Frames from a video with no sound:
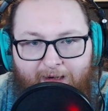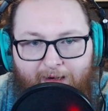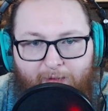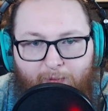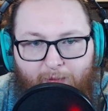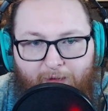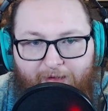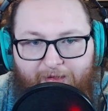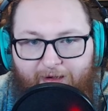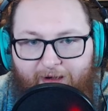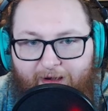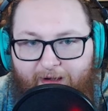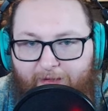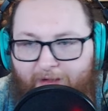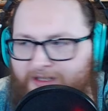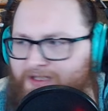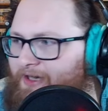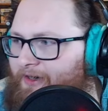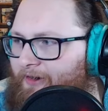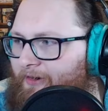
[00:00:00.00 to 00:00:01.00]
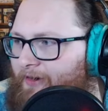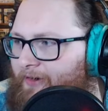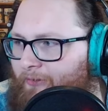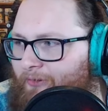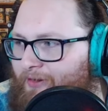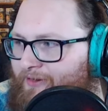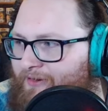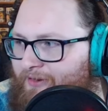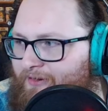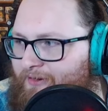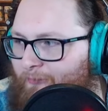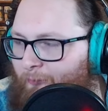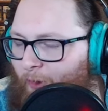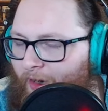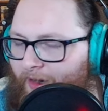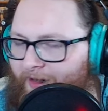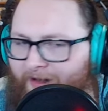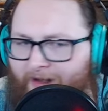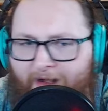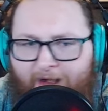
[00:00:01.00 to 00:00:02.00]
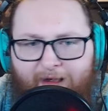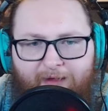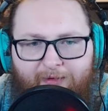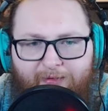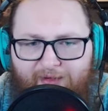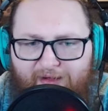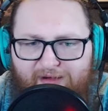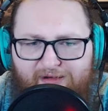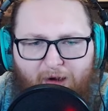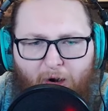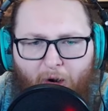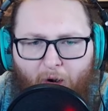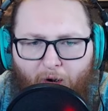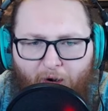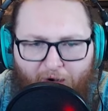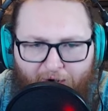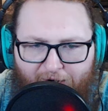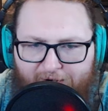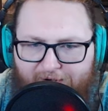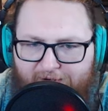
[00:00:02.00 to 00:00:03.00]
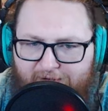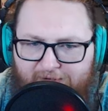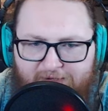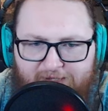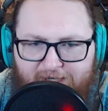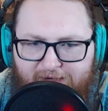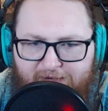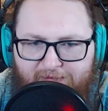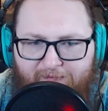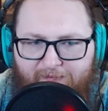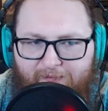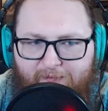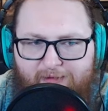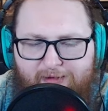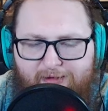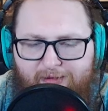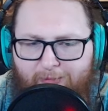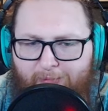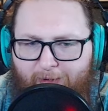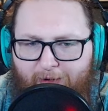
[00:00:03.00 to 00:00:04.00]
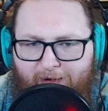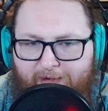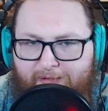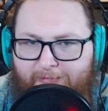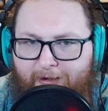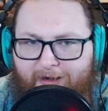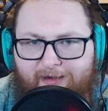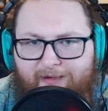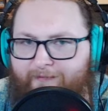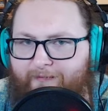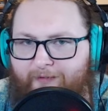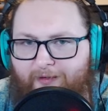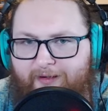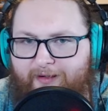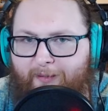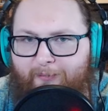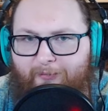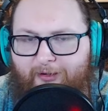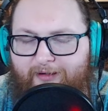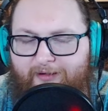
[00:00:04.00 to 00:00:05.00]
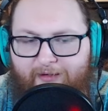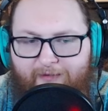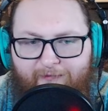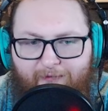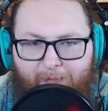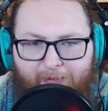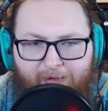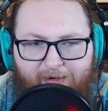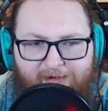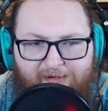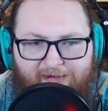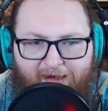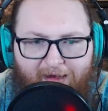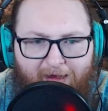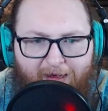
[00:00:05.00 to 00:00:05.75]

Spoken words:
With Legendary Duelist Season 1, these cards are just super expensive for some reason from this set.